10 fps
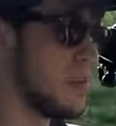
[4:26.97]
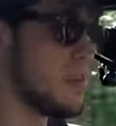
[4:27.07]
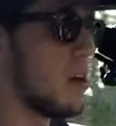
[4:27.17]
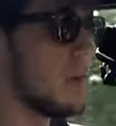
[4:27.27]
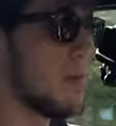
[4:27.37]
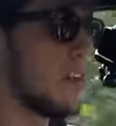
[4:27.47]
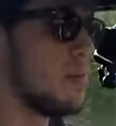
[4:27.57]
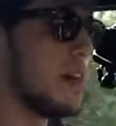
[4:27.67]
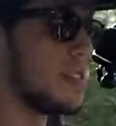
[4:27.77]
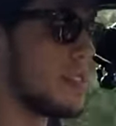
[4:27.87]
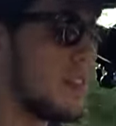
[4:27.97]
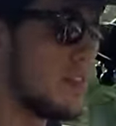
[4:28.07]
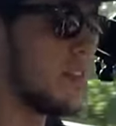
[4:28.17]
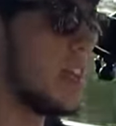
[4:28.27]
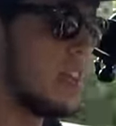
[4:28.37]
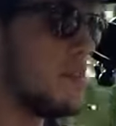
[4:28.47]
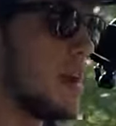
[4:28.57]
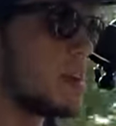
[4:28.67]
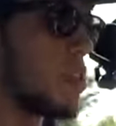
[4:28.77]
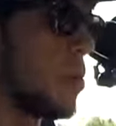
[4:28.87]
this is probably one of the best, if not the
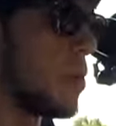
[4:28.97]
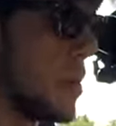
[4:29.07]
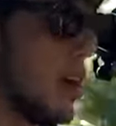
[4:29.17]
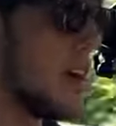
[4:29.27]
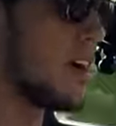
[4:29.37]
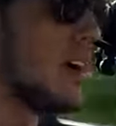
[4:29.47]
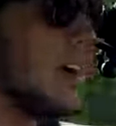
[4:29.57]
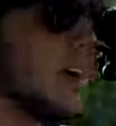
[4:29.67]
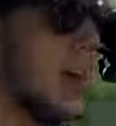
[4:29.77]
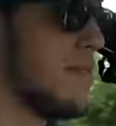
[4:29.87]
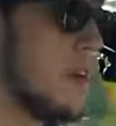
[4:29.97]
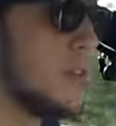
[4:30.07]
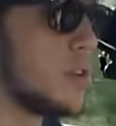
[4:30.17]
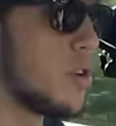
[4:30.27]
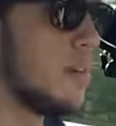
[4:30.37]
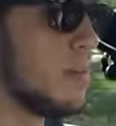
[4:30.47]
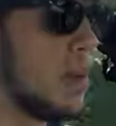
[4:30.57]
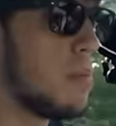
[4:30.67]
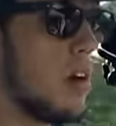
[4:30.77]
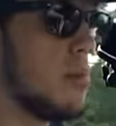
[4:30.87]
best, cornering car I've ever driven.
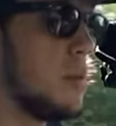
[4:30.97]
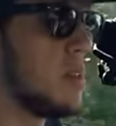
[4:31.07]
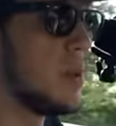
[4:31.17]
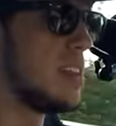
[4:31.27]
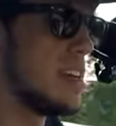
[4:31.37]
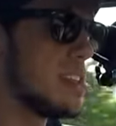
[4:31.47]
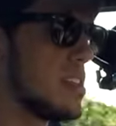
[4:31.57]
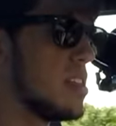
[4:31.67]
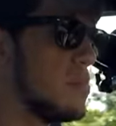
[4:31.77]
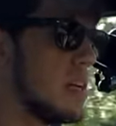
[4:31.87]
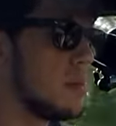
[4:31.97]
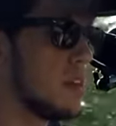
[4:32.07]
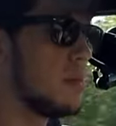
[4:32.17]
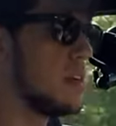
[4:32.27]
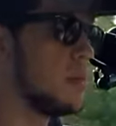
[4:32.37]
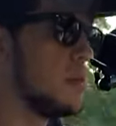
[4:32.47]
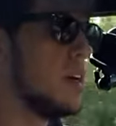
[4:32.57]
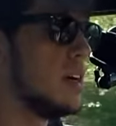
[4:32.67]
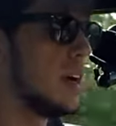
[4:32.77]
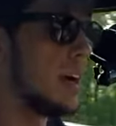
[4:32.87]
It'd probably be between this and the B M W
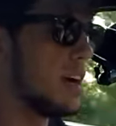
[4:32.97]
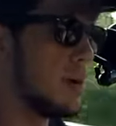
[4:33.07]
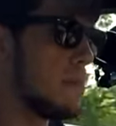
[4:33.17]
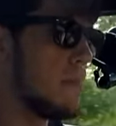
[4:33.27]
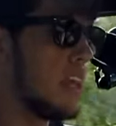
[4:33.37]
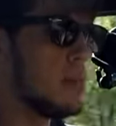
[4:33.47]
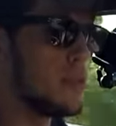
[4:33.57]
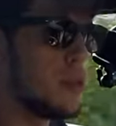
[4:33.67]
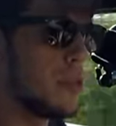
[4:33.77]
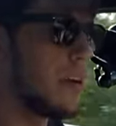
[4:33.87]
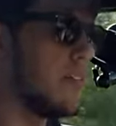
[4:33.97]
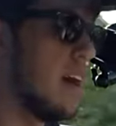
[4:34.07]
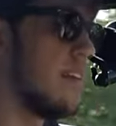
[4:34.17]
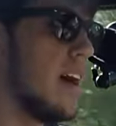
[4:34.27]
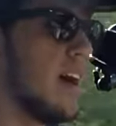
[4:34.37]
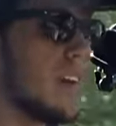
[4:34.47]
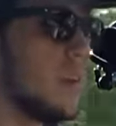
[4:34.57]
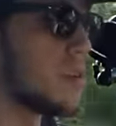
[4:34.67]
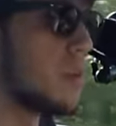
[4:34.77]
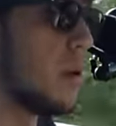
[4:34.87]
um, M two thirty-five i.
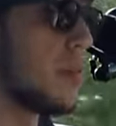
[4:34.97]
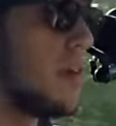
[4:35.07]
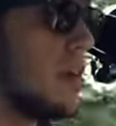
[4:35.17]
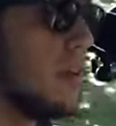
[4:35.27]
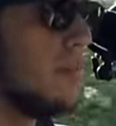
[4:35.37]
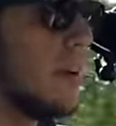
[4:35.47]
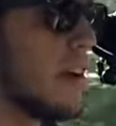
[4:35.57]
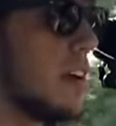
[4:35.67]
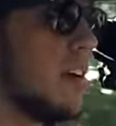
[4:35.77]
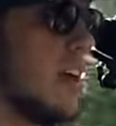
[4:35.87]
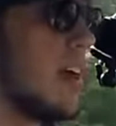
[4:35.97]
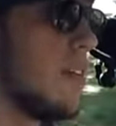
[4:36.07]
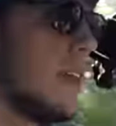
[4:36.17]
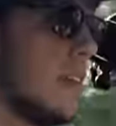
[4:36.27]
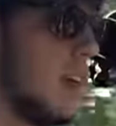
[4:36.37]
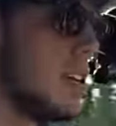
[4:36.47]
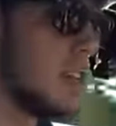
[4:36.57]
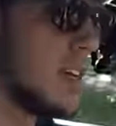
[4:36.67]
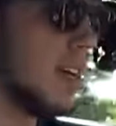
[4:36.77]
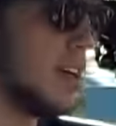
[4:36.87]
Those are both very good handling
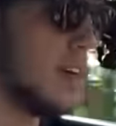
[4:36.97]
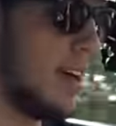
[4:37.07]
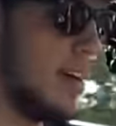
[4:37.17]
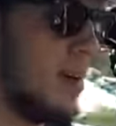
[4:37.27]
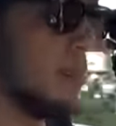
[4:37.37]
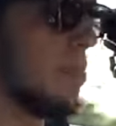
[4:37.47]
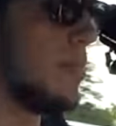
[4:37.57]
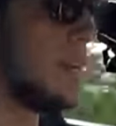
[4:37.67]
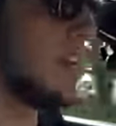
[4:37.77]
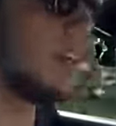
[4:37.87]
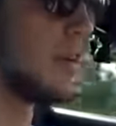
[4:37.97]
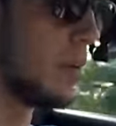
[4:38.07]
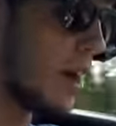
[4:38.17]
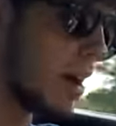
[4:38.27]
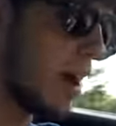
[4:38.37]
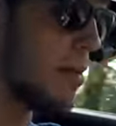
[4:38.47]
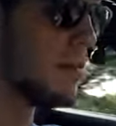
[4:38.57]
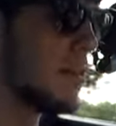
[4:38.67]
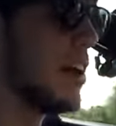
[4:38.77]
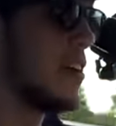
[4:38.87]
cars. Um, you know,
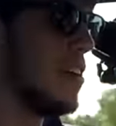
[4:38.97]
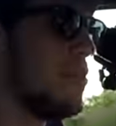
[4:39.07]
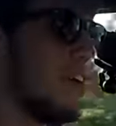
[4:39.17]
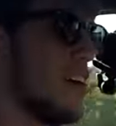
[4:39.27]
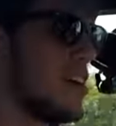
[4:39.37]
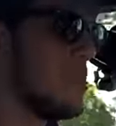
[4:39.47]
I'm very, very